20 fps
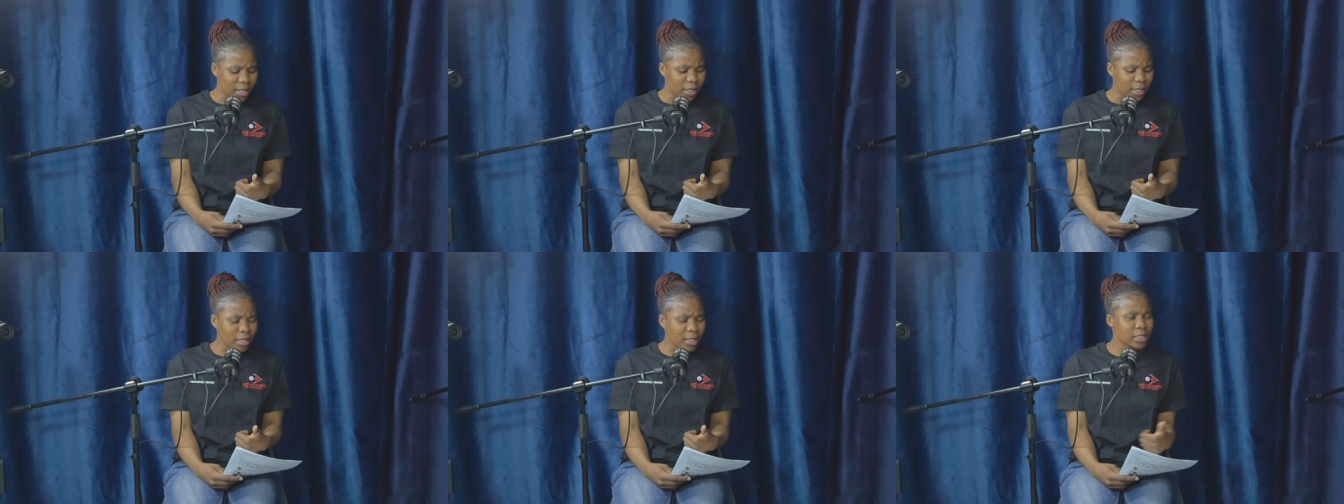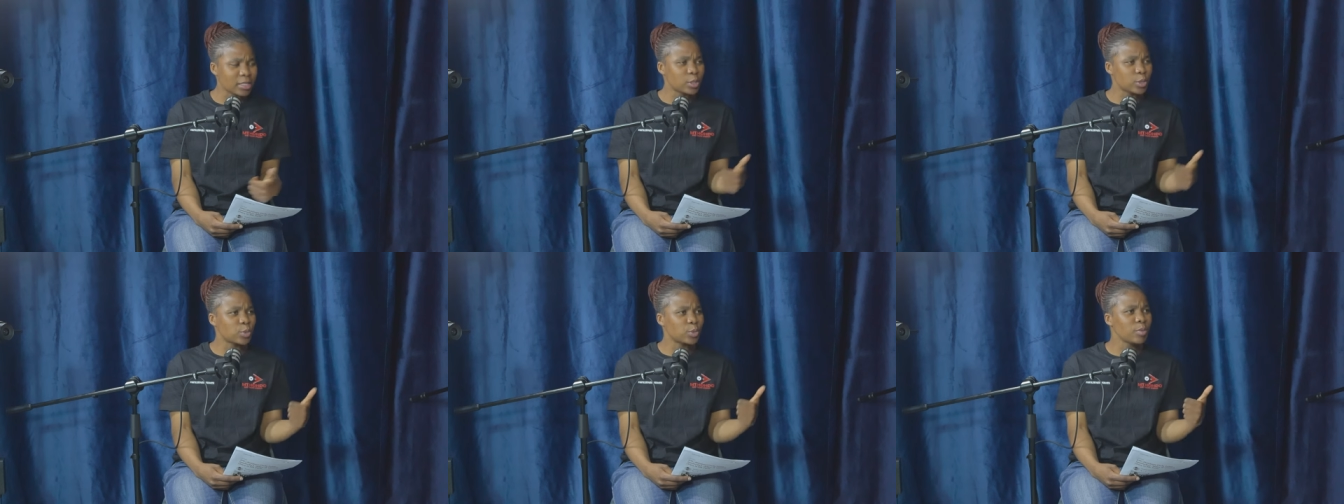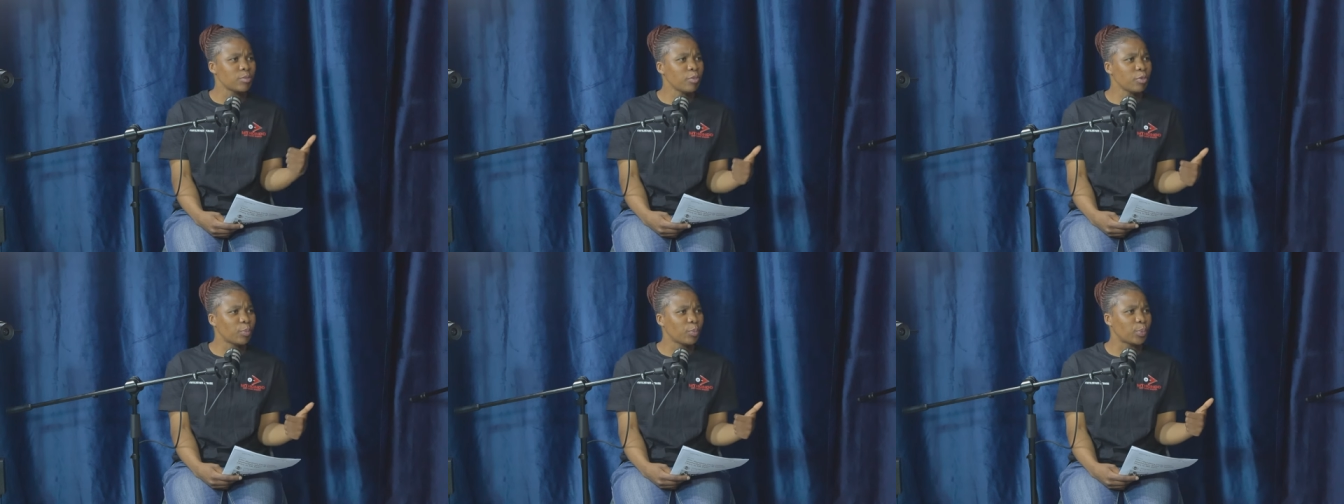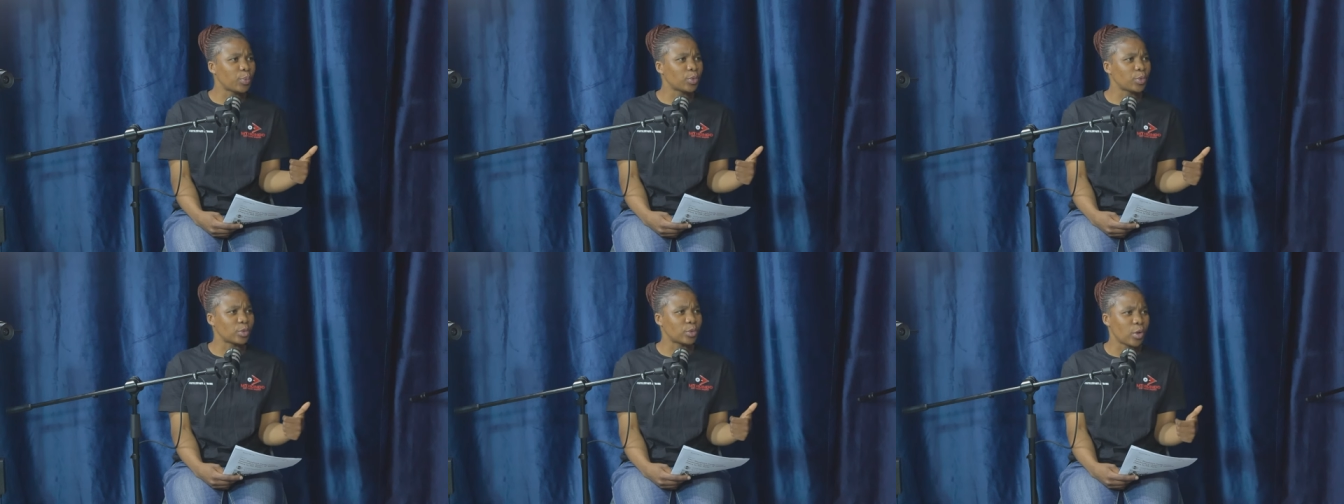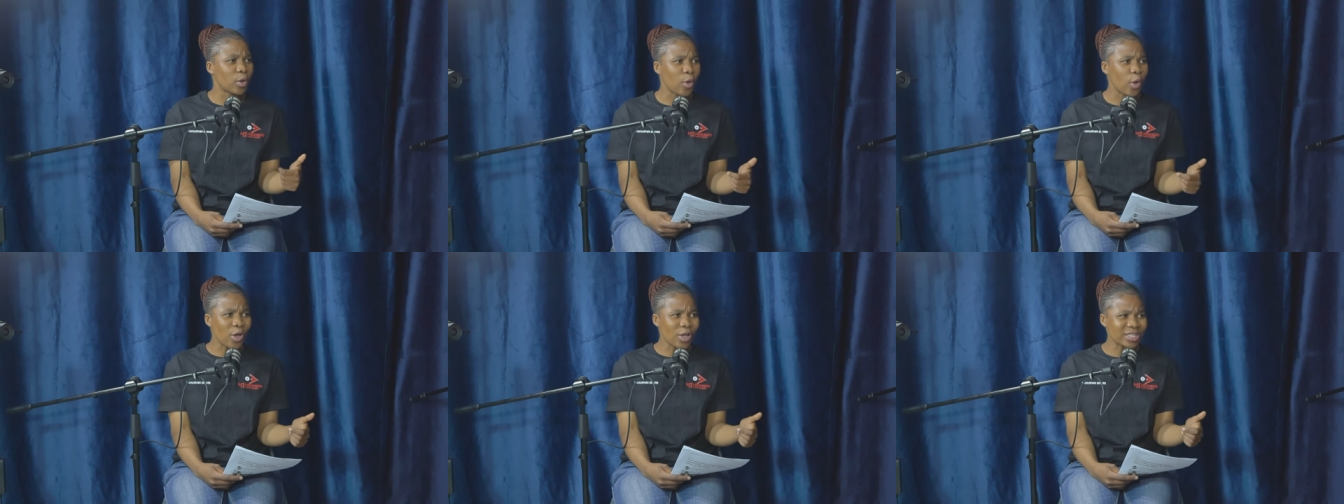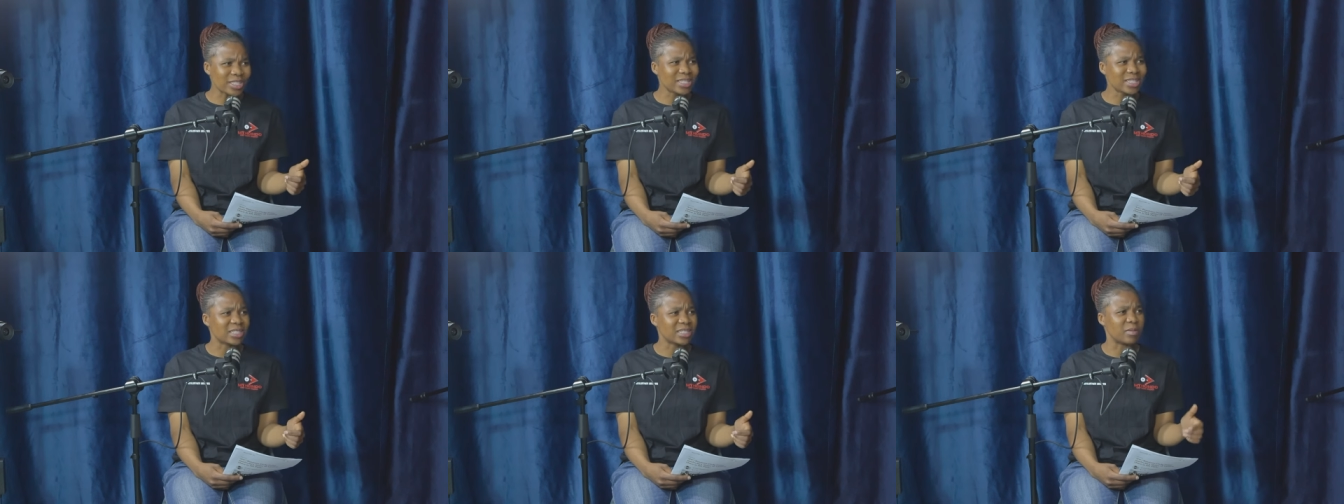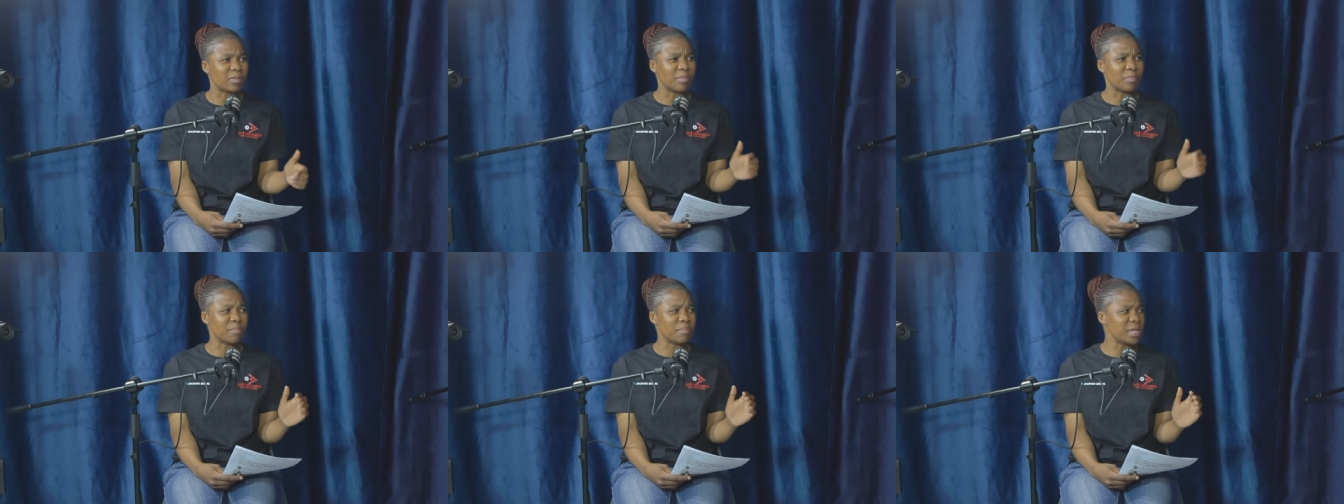his swimming pool
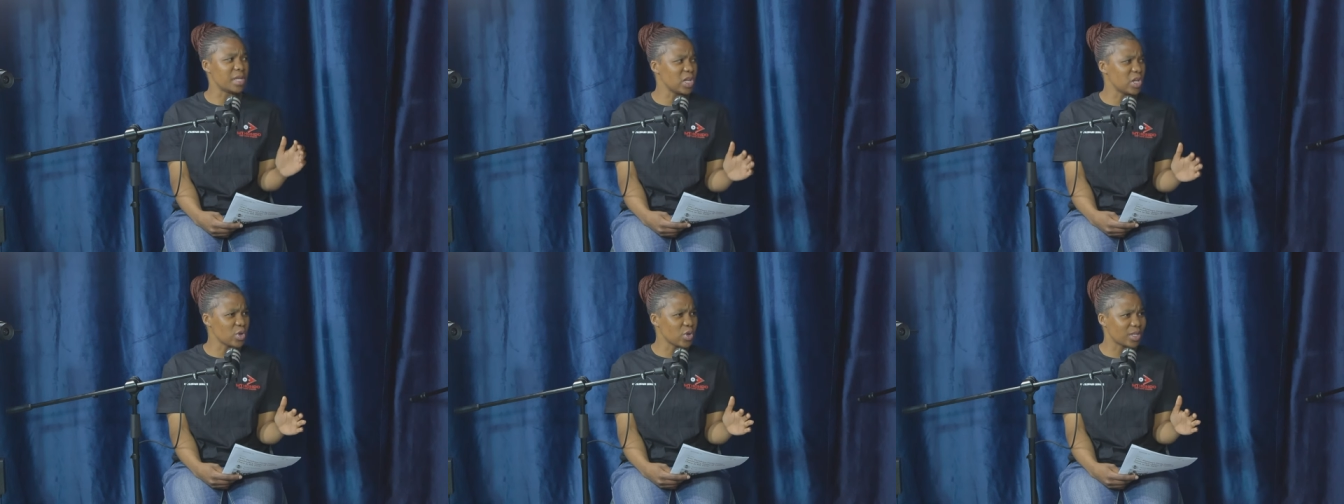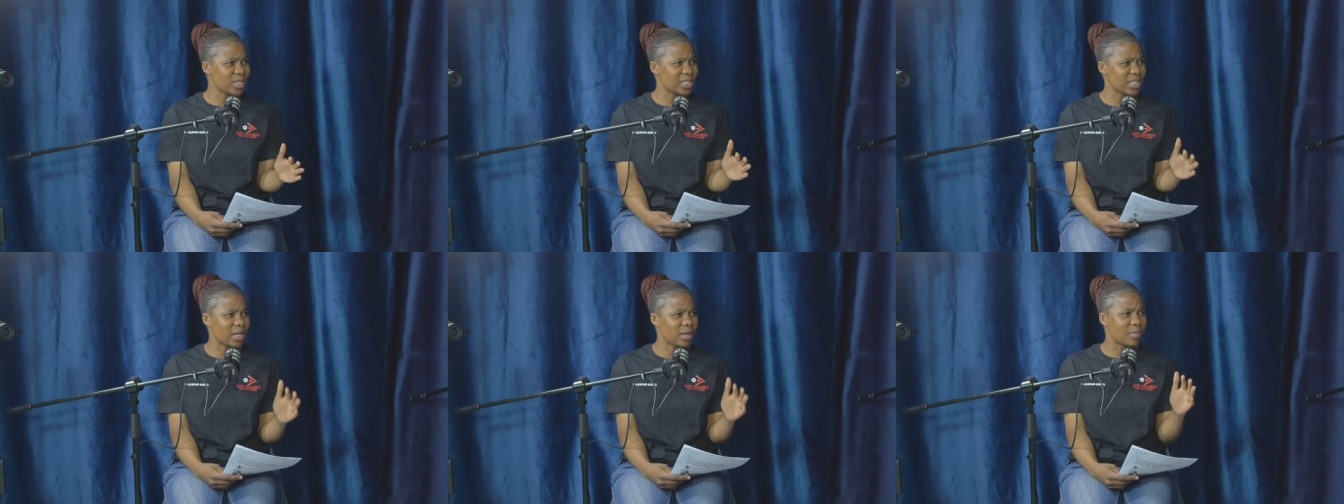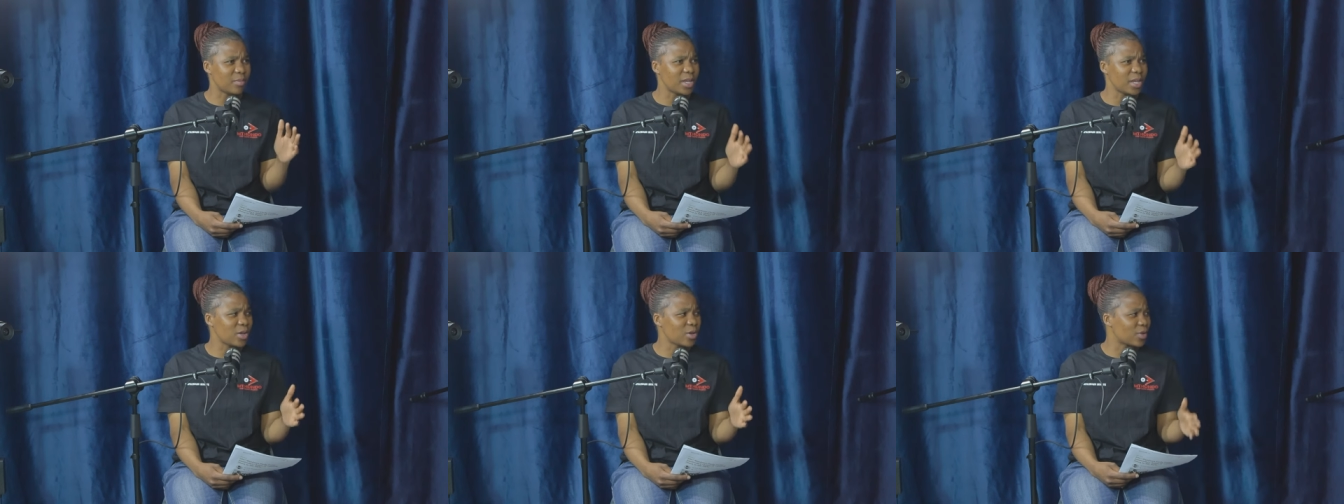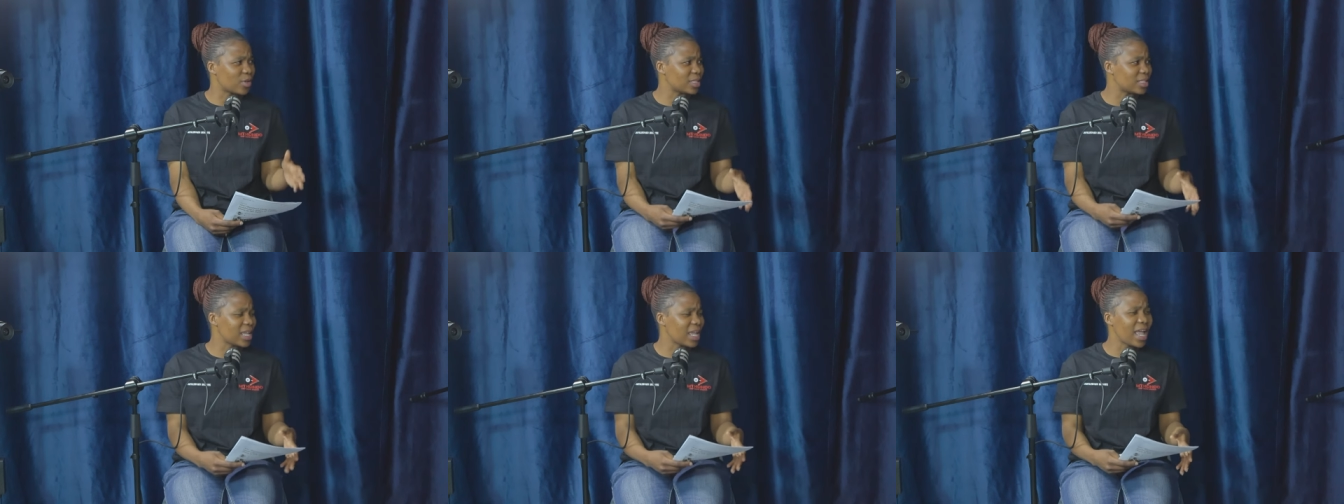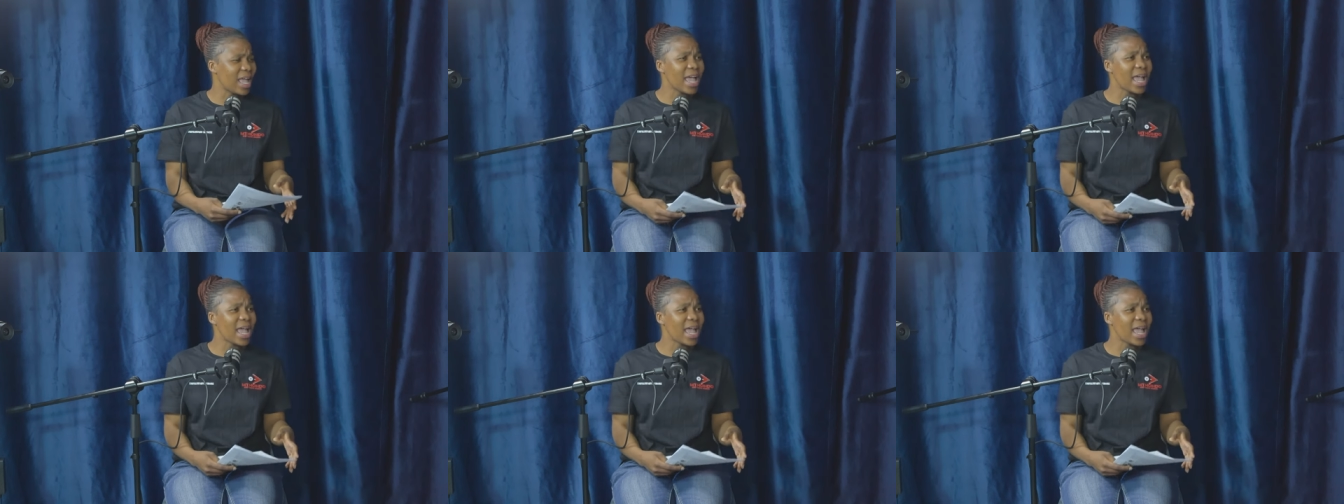costed millions and millions.